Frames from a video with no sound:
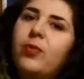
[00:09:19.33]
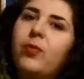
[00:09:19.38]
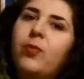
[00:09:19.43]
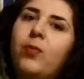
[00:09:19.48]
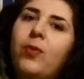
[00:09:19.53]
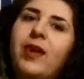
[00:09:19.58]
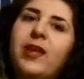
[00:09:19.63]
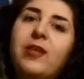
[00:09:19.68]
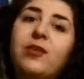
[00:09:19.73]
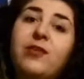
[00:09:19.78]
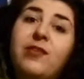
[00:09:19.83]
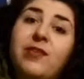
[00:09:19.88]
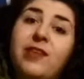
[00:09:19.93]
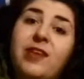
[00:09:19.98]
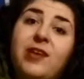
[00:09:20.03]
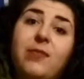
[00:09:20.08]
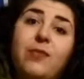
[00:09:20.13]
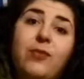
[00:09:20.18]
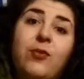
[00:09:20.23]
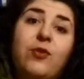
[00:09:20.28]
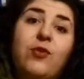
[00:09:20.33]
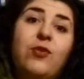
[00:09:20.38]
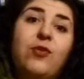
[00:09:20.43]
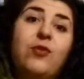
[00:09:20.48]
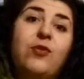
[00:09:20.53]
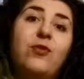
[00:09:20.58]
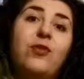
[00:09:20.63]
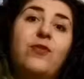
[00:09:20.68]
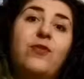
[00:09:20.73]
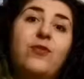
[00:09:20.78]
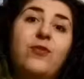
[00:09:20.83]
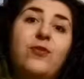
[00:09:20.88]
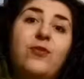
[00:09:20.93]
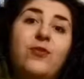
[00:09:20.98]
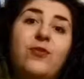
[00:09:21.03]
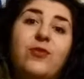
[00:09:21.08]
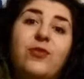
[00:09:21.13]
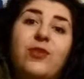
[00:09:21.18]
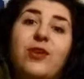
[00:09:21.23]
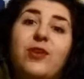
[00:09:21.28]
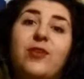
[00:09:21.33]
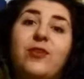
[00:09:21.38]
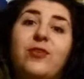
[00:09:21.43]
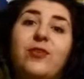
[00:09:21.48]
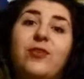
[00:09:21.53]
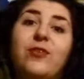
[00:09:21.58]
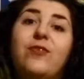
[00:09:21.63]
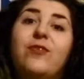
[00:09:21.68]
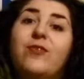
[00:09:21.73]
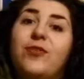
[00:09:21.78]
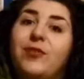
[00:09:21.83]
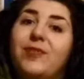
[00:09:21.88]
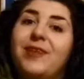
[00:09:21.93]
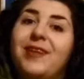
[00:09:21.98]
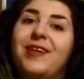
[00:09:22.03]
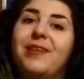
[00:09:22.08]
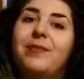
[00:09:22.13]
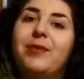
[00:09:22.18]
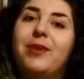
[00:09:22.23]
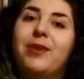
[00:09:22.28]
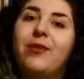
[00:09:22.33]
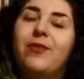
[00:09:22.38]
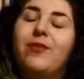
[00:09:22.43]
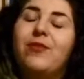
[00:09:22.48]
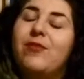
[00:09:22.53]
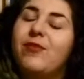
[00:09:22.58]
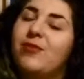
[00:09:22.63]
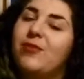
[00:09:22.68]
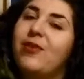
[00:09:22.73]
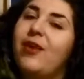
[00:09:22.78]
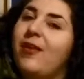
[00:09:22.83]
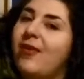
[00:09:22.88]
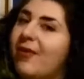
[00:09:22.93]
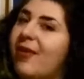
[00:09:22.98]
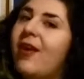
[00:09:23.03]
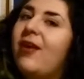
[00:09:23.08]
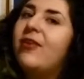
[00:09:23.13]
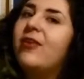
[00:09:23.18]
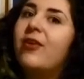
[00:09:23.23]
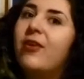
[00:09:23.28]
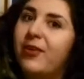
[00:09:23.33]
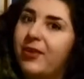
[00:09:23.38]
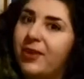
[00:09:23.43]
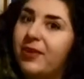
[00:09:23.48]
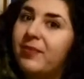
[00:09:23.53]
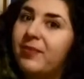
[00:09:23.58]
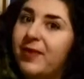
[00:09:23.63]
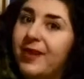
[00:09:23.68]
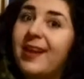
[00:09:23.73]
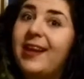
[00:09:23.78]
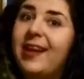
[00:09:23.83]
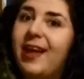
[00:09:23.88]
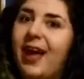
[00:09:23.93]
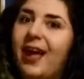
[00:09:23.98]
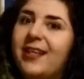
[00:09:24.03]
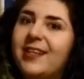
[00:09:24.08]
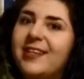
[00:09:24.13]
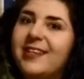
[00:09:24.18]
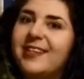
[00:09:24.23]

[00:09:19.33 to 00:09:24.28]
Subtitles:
wait to see more reviews on cartoons from me because there are going to be a lot.